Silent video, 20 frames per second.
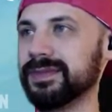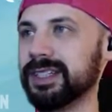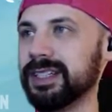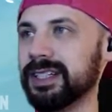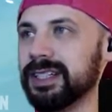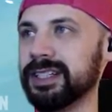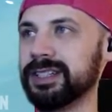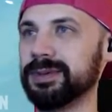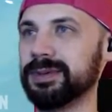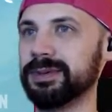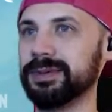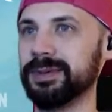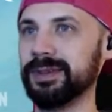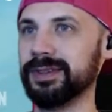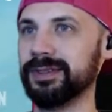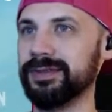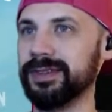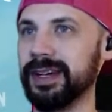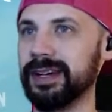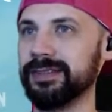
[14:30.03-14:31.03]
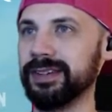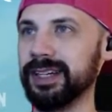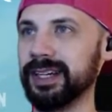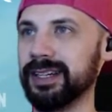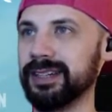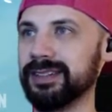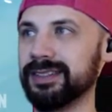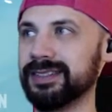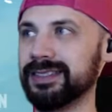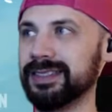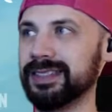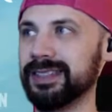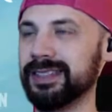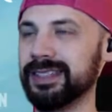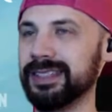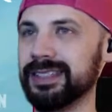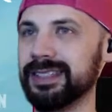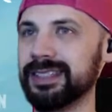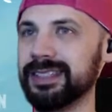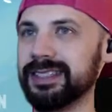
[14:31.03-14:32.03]
reroll the 5 again.
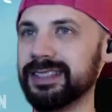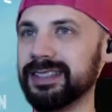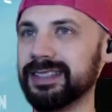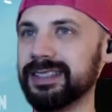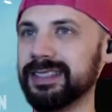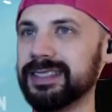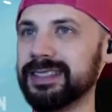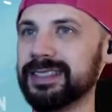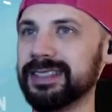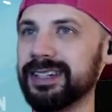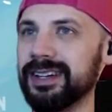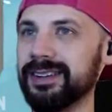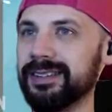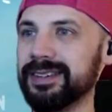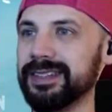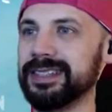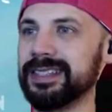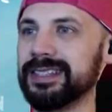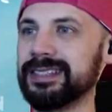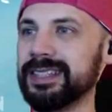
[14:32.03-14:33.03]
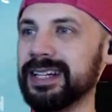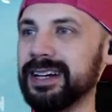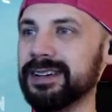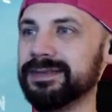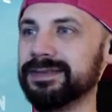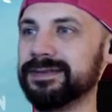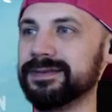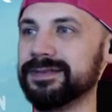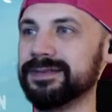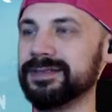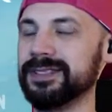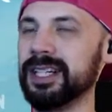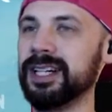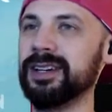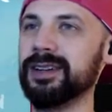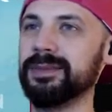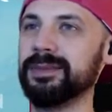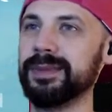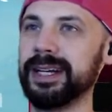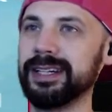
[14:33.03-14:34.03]
This is always a tough...
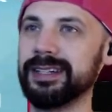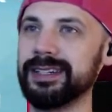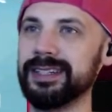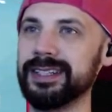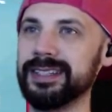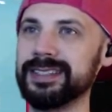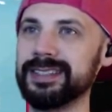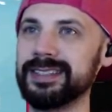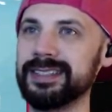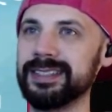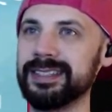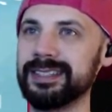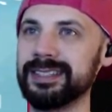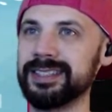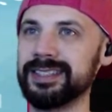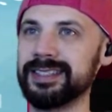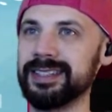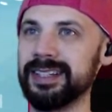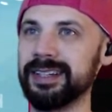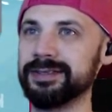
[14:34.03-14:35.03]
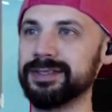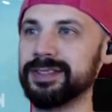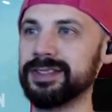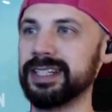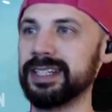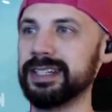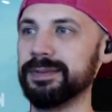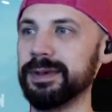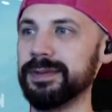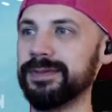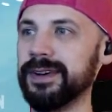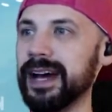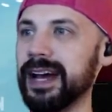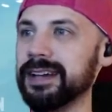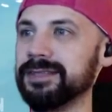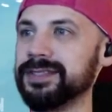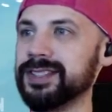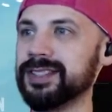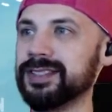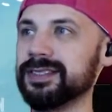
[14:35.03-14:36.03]
Oh my goodness. It just loves to give me
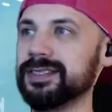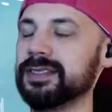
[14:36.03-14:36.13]
5s.